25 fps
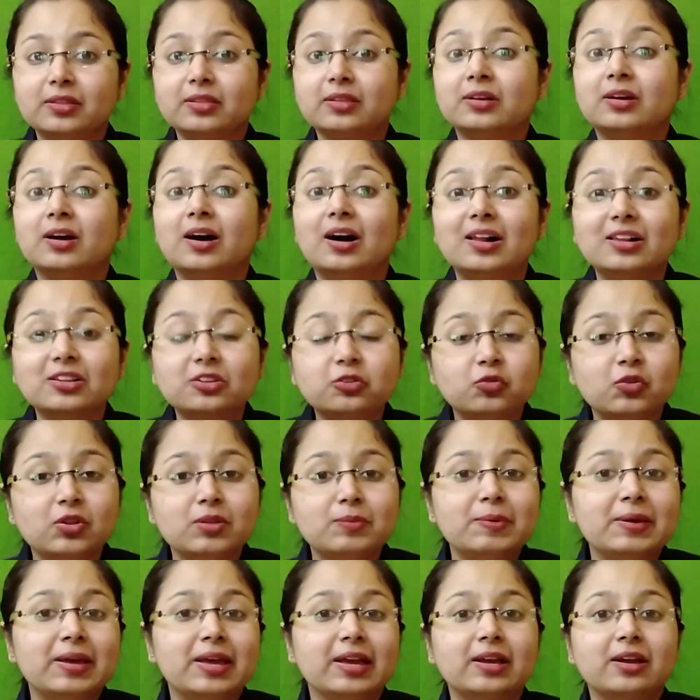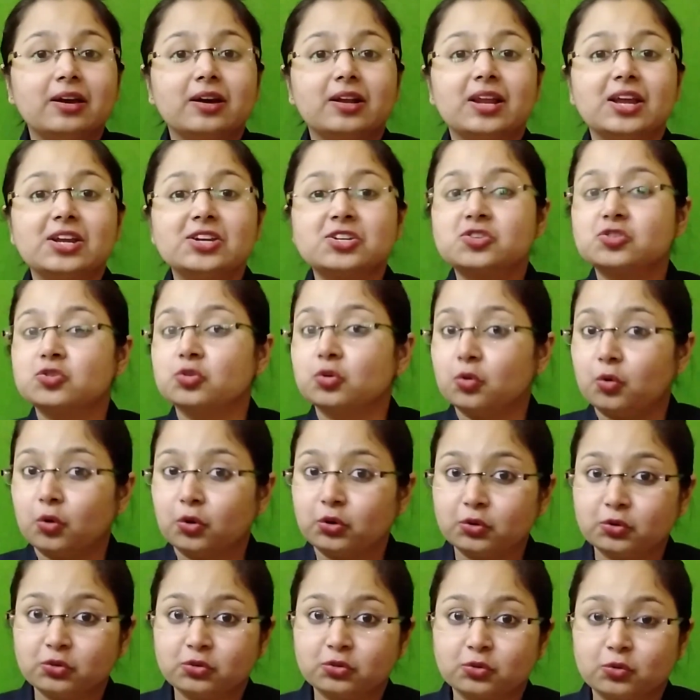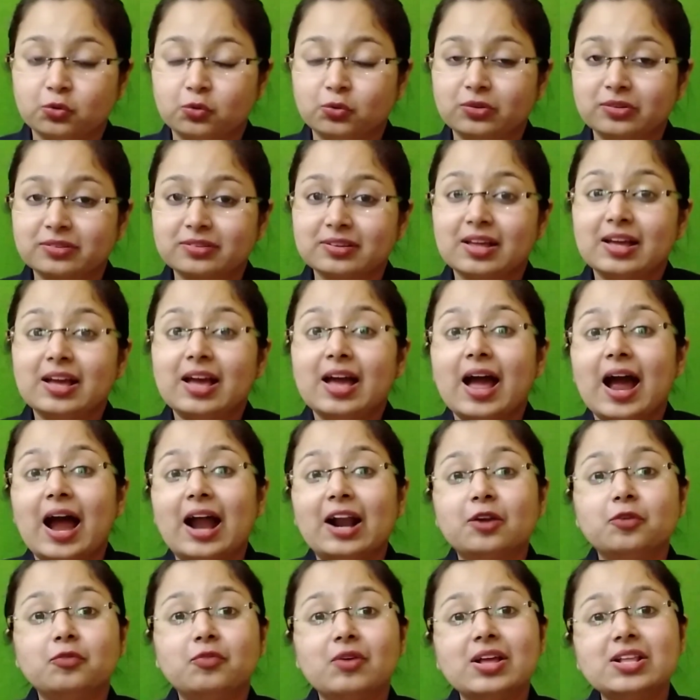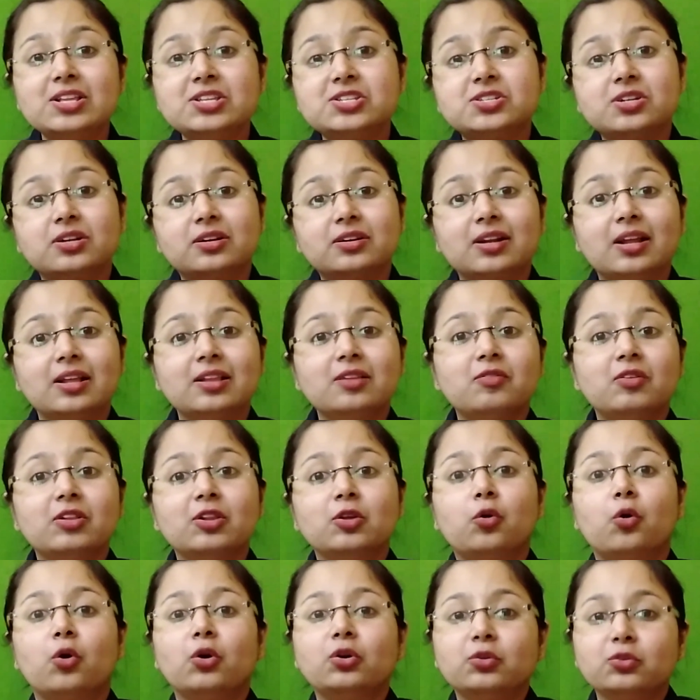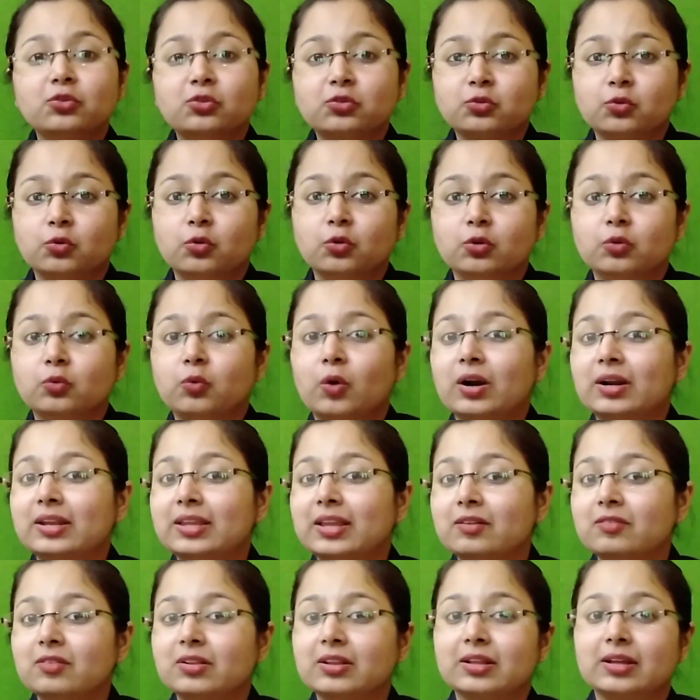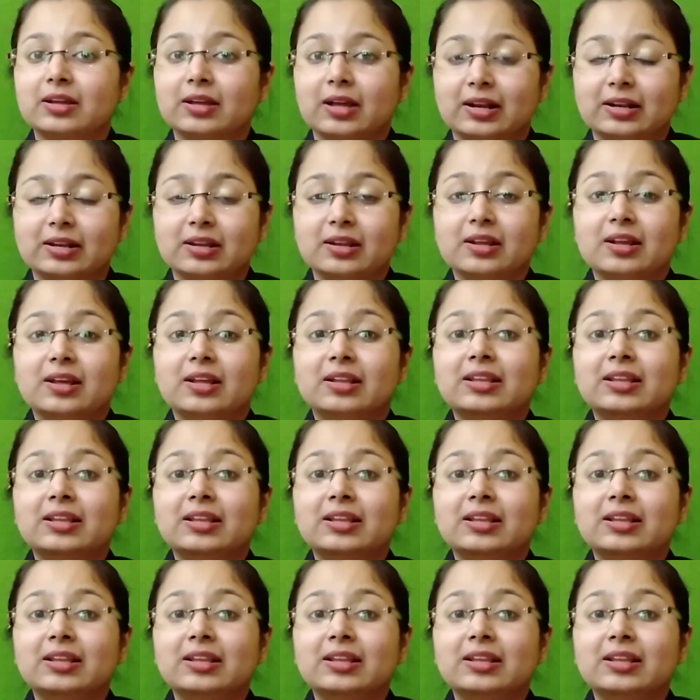girls will be encouraged to go to schools, and when children will go to school, what they will get?